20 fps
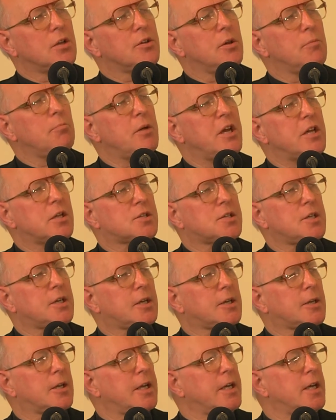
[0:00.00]
that makes
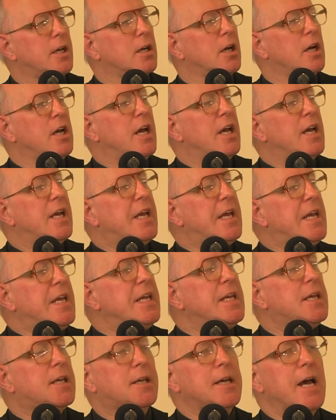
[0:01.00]
it clear
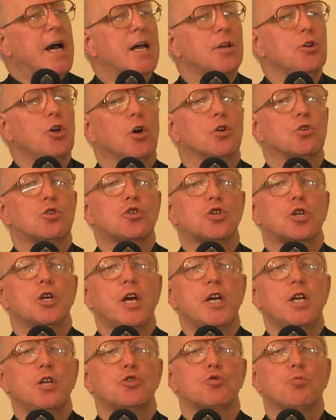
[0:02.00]
he cannot
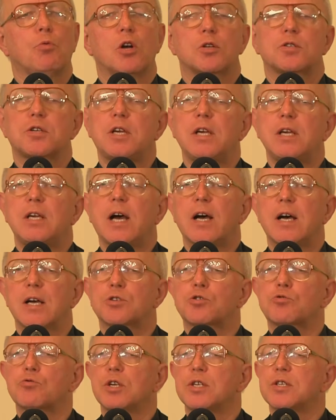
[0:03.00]
change what he
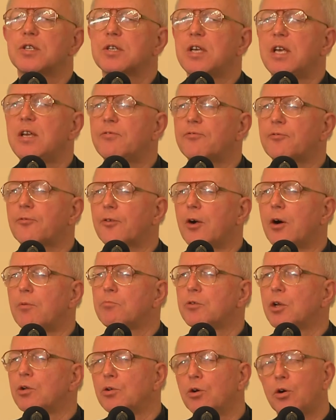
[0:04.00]
has received
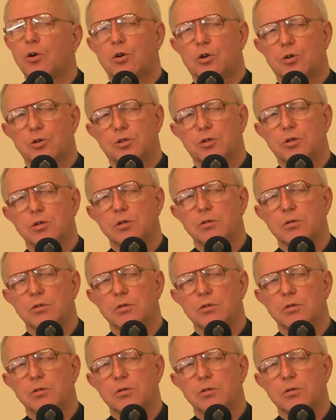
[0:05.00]
from the Lord.